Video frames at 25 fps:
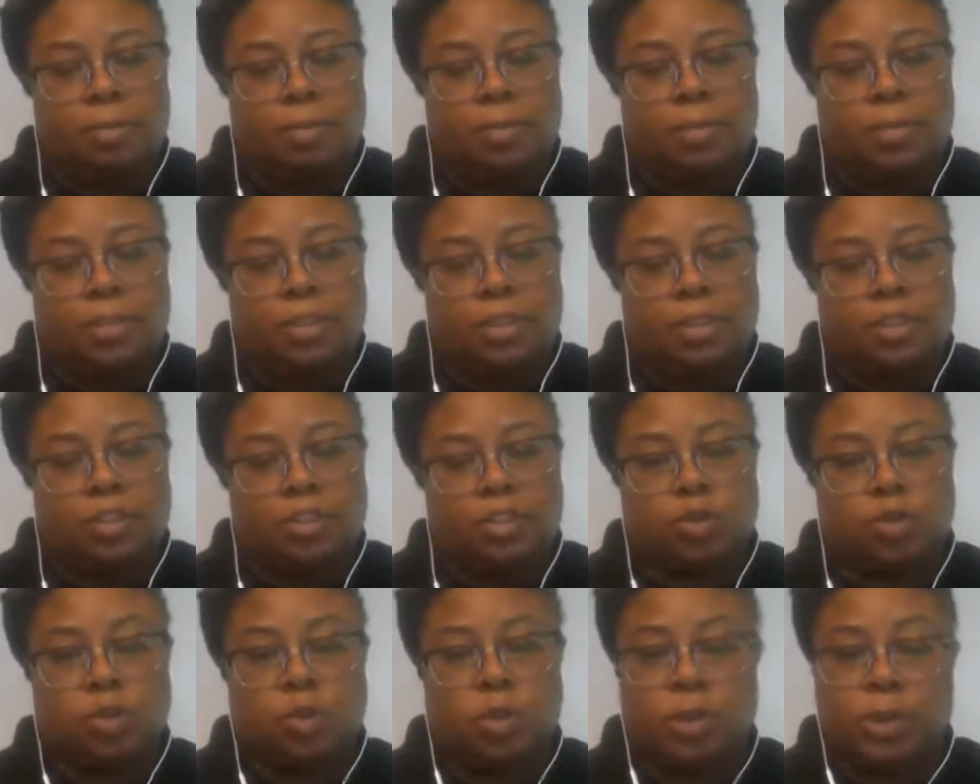the
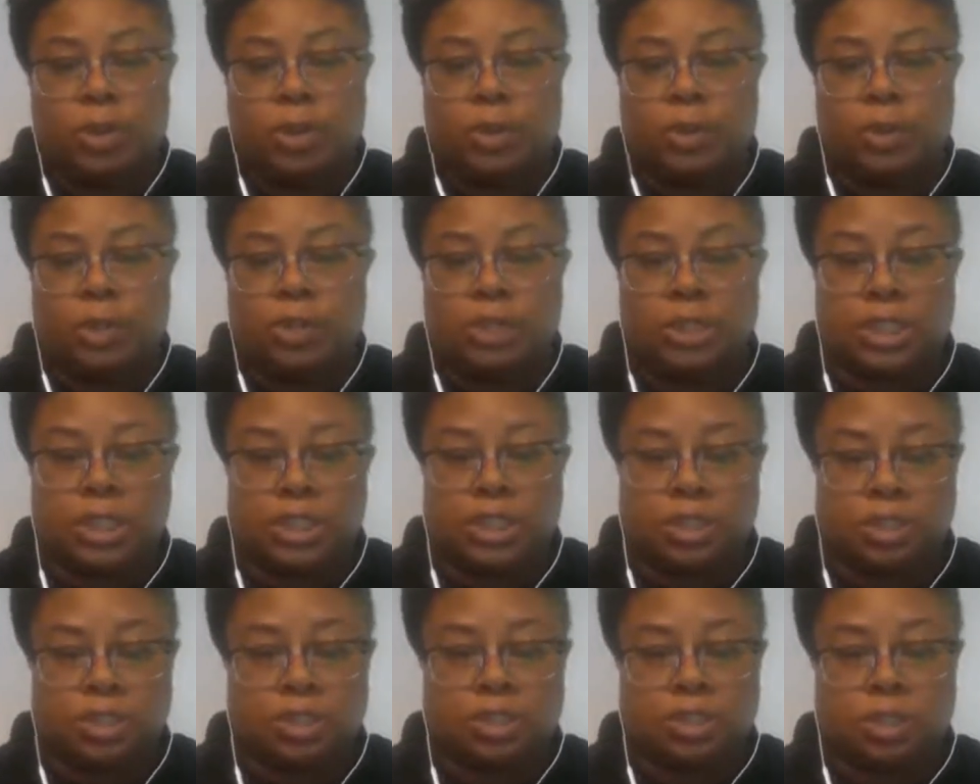tutorial is
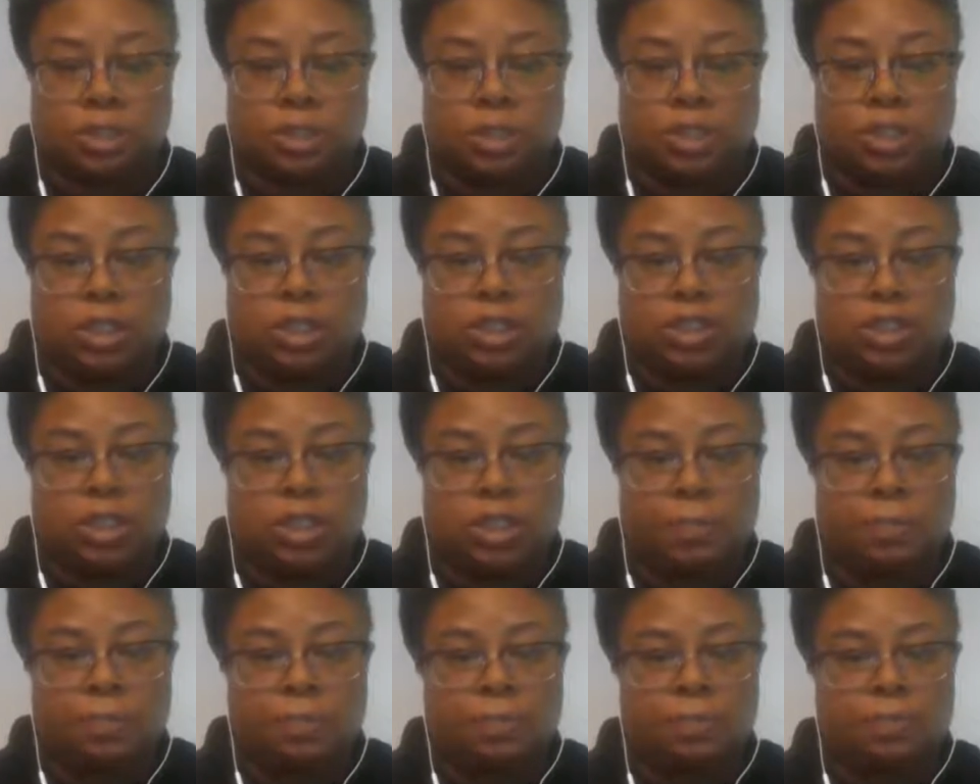teaching.